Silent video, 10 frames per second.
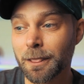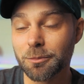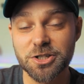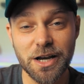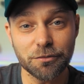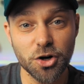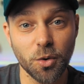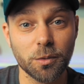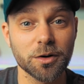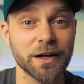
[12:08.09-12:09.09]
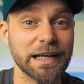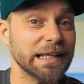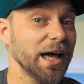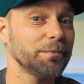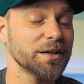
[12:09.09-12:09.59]
but you never know what we're gonna
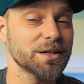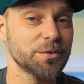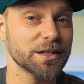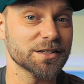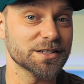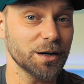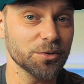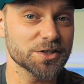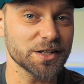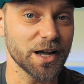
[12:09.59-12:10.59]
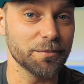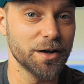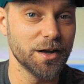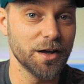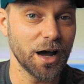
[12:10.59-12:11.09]
get by the time we get to SummerSlam.
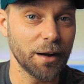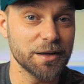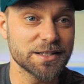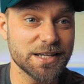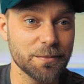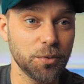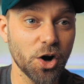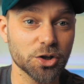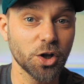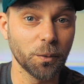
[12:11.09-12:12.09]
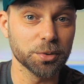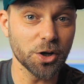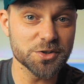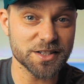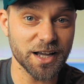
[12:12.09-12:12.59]
I mean, CM Punk low
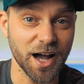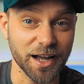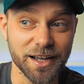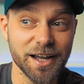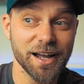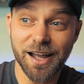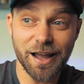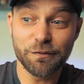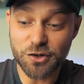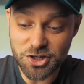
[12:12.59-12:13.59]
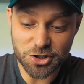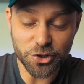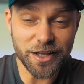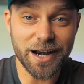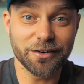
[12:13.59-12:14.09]
blows the guy. If you just
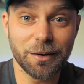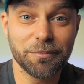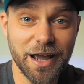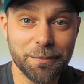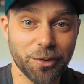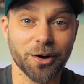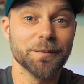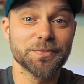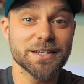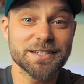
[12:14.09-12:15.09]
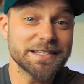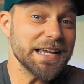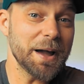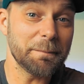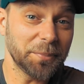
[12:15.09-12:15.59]
look at it on paper,
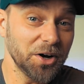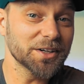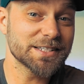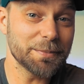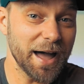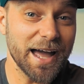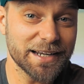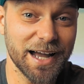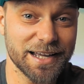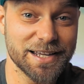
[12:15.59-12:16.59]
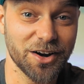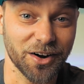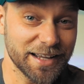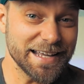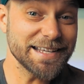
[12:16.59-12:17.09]
CM Punk's the bad guy
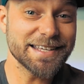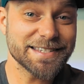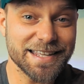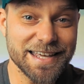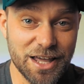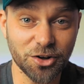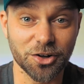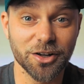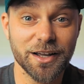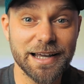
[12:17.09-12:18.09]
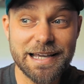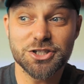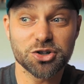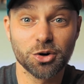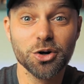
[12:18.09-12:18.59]
here. He is the heel. He
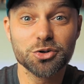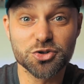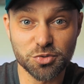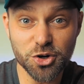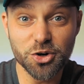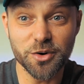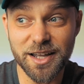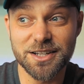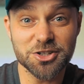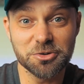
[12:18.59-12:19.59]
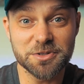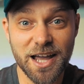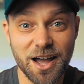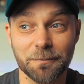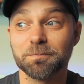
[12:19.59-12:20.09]
screwed Drew in his
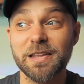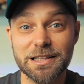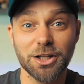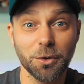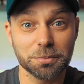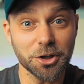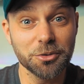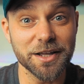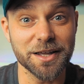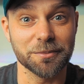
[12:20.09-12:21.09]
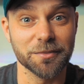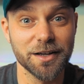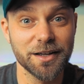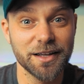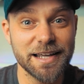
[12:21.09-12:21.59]
hometown. He low blowed him.
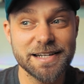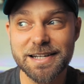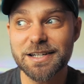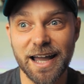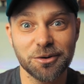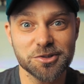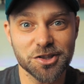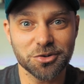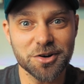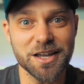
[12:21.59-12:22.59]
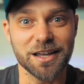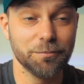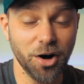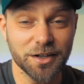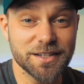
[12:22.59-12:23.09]
He didn't count to 3.
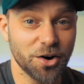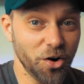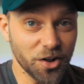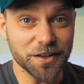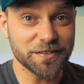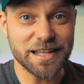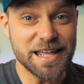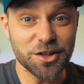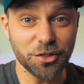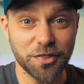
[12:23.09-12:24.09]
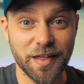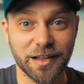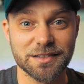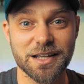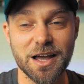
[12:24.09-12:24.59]
Punk did all of the heel
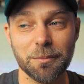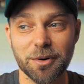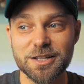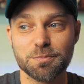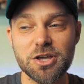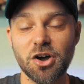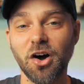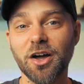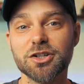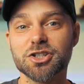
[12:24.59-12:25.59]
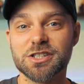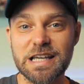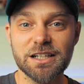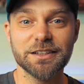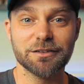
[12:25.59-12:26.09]
things. But it's beyond just
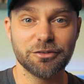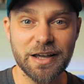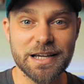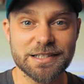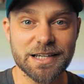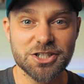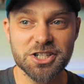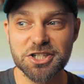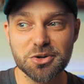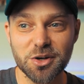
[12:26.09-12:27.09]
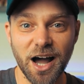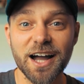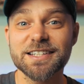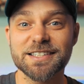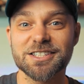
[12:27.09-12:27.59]
heel and face. It's just two
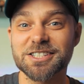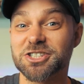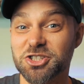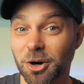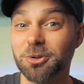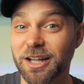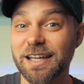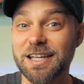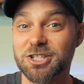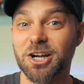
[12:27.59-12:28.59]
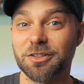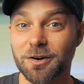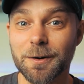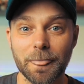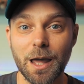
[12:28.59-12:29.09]
guys that just don't like each
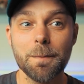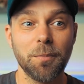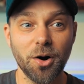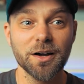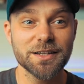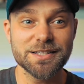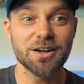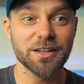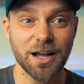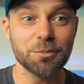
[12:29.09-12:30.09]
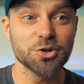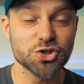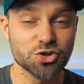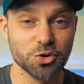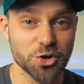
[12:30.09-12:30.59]
other. And Punk is now like, I'm gonna
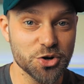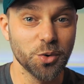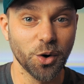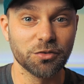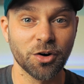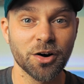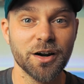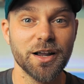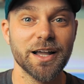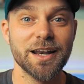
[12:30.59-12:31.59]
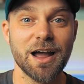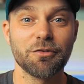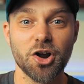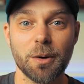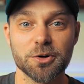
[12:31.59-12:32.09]
screw you over in
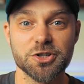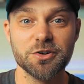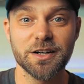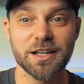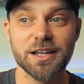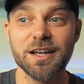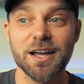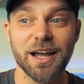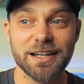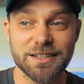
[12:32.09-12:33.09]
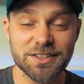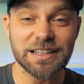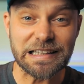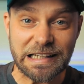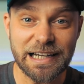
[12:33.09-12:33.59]
every opportunity. He
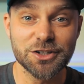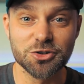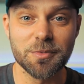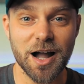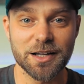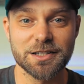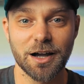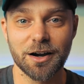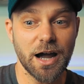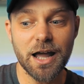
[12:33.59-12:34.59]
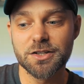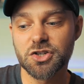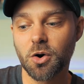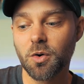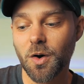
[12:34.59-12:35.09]
doesn't like Drew McIntyre. And
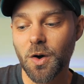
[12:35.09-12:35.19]
so